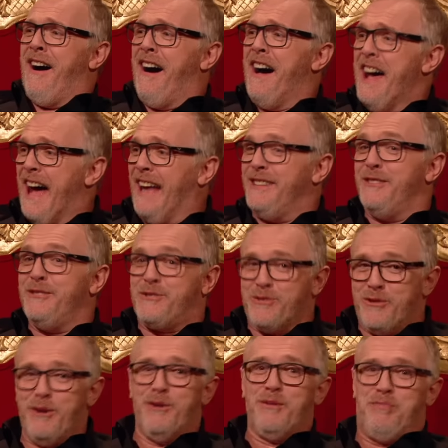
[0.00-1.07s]
R, and you
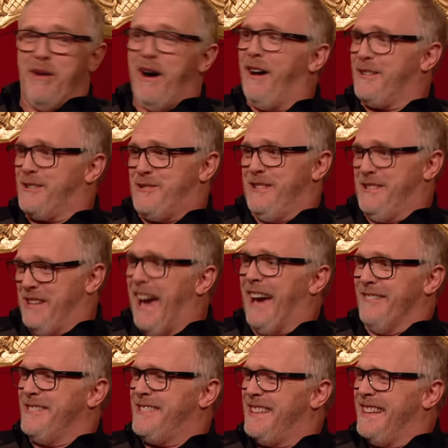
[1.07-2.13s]
drilled partridge out.